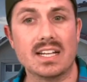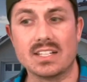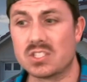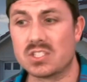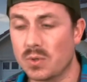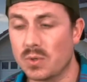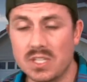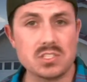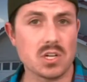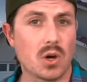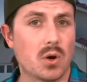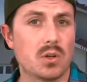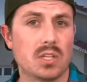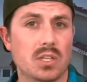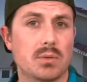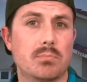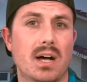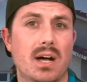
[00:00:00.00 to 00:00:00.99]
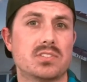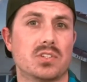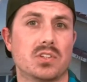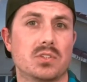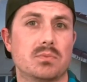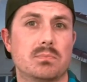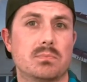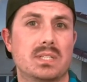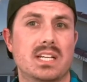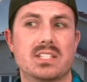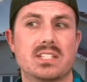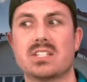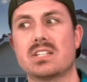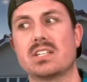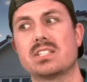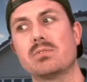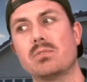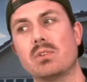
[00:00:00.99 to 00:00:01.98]
And so he's totally puzzled because
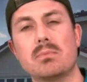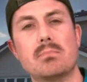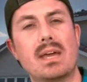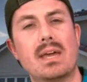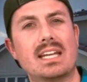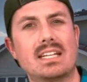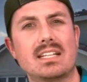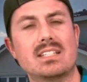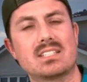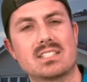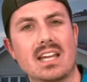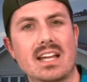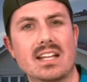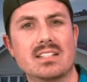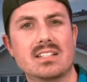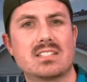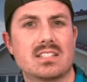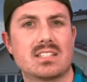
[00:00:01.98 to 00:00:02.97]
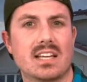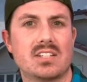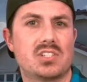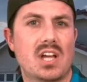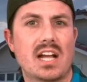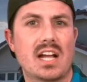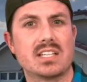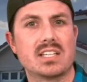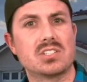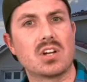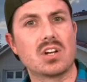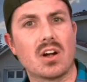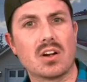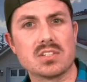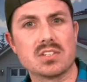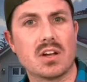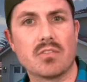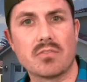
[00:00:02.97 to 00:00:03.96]
it doesn't really make any sense that Jackie's
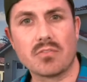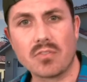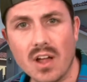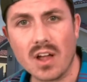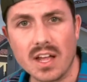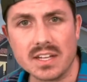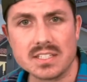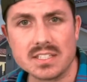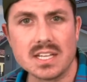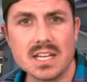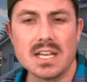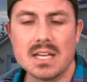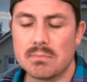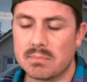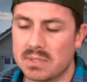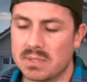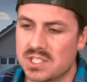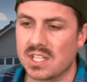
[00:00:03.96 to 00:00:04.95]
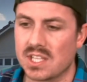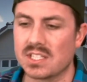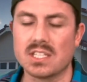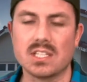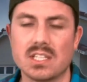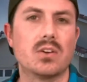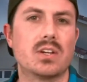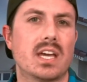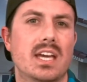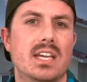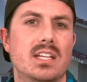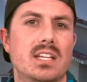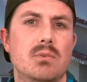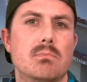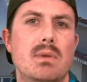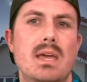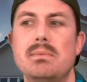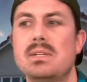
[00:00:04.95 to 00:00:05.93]
car is out front, but he's thinking, okay, you
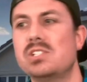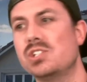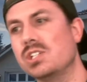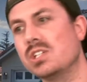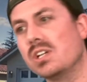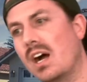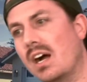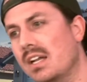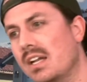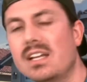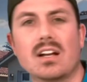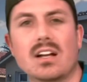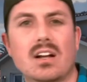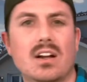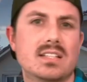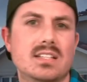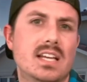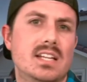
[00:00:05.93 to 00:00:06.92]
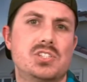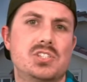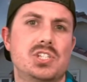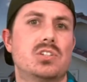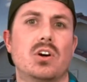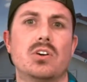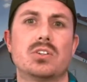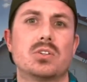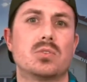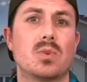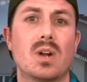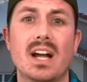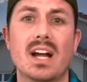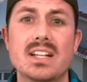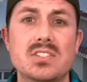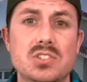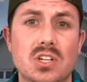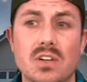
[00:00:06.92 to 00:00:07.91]
know, maybe she got here and then she called a
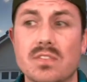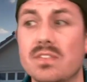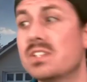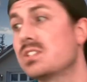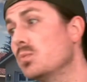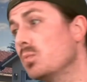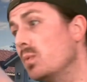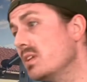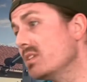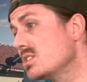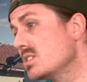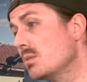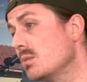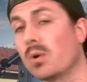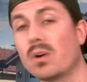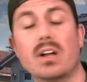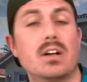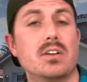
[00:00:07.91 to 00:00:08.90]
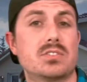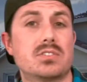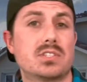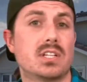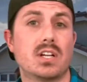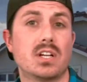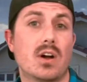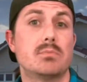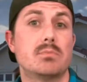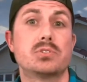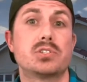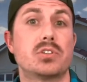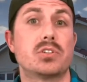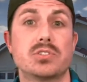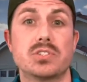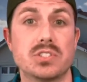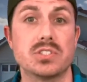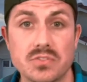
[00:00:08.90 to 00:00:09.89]
ride service and went somewhere else. You know, I'm
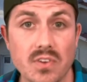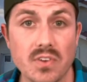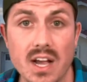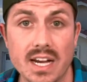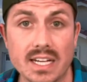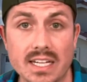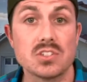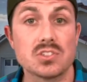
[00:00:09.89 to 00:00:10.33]
sure she's fine.